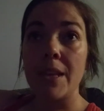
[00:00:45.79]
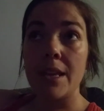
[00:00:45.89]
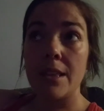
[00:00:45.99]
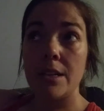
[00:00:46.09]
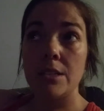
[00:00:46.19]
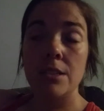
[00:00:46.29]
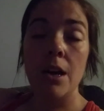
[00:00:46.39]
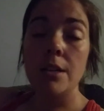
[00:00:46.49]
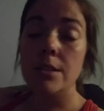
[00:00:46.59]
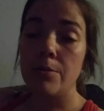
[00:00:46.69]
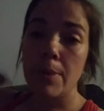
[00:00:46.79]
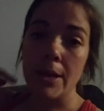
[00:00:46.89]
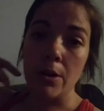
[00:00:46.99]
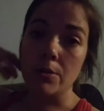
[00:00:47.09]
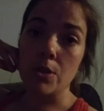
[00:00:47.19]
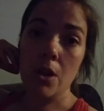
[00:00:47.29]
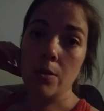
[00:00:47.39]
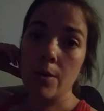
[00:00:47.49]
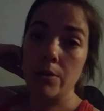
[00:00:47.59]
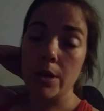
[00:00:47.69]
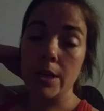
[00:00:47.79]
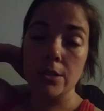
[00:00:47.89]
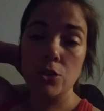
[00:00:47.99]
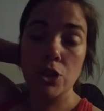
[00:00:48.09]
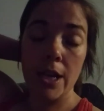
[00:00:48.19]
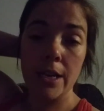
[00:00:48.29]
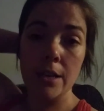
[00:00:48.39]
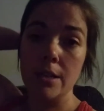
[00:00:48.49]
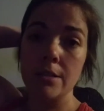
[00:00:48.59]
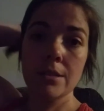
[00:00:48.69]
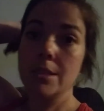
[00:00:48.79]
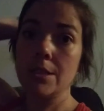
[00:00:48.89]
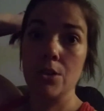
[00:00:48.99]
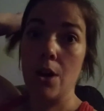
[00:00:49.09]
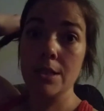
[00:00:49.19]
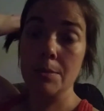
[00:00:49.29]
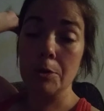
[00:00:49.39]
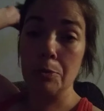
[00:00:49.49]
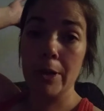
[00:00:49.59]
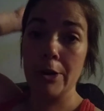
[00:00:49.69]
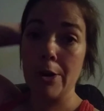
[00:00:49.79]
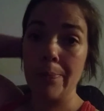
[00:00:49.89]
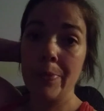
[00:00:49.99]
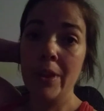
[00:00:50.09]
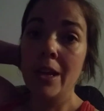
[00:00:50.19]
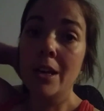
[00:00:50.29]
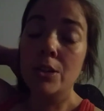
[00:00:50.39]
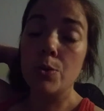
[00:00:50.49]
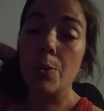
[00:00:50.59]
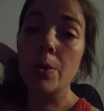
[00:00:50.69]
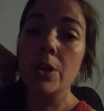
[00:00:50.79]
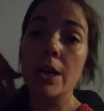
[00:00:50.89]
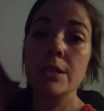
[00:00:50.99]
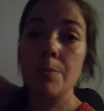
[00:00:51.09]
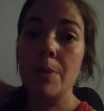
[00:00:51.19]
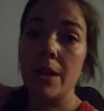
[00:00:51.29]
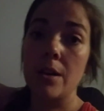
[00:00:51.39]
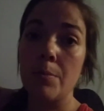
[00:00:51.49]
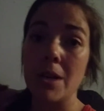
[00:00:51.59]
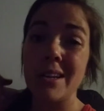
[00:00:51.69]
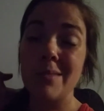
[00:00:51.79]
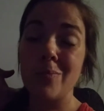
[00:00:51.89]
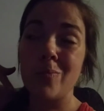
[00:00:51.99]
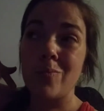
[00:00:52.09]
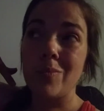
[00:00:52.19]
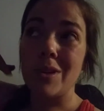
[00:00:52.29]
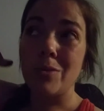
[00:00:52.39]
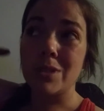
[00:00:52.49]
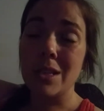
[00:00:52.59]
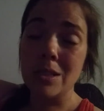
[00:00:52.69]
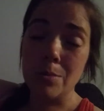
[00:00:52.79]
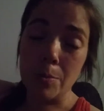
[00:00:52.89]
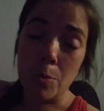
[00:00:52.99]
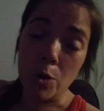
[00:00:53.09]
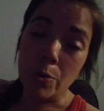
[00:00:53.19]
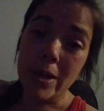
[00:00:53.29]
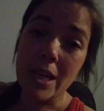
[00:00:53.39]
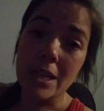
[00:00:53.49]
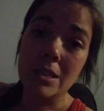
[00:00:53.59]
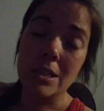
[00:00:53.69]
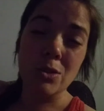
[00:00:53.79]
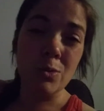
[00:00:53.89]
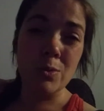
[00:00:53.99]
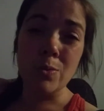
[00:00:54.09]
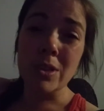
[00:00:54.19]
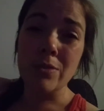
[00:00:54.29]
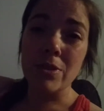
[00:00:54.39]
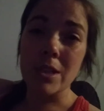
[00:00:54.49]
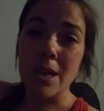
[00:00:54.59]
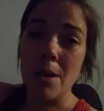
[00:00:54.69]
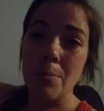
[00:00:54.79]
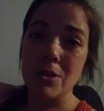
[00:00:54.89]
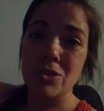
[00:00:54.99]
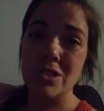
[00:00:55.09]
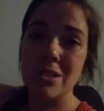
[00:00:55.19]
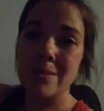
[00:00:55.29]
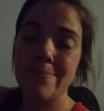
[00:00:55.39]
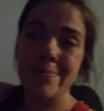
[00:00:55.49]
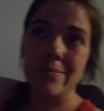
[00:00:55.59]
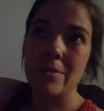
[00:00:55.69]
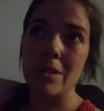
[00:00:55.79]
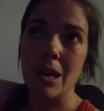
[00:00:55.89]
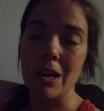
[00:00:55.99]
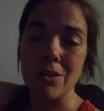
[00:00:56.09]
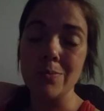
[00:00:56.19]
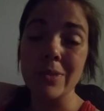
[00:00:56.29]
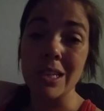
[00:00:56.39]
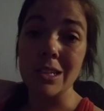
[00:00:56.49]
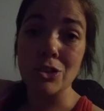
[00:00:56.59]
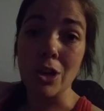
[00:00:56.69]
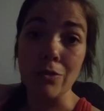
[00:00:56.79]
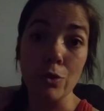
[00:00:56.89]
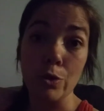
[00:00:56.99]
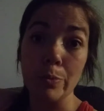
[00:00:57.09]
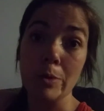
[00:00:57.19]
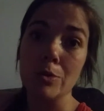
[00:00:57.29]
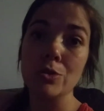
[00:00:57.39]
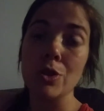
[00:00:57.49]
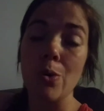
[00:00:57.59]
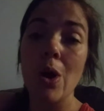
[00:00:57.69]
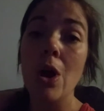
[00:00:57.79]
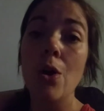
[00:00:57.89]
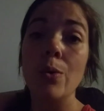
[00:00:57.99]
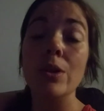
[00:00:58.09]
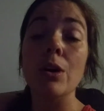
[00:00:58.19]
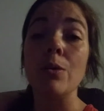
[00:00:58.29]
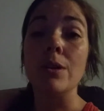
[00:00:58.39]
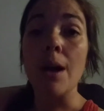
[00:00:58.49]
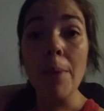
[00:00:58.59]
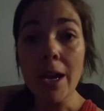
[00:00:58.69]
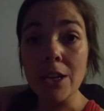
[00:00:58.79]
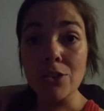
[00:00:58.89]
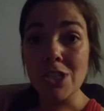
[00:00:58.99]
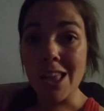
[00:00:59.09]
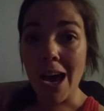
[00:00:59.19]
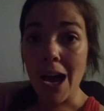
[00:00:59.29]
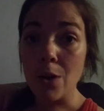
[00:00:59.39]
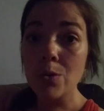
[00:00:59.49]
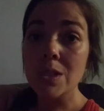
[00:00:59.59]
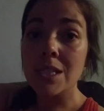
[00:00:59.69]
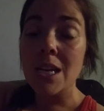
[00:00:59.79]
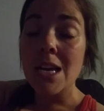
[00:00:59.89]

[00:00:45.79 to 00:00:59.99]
and then tons of playgrounds all around it and shade, and it's an awesome little playground. So we're docked up there, but it was getting to be Memorial Weekend, and so it was really filling up and just, I don't know, getting chock full of people. So we thought we would come back here to the house